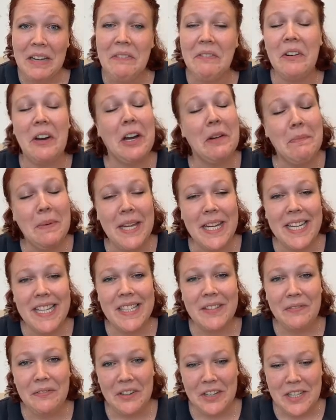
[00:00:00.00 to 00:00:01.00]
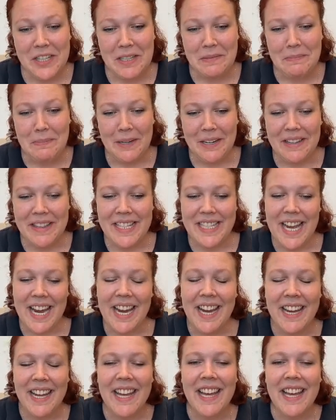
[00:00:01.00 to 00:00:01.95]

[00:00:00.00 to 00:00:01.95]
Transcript: for a pig's first birthday.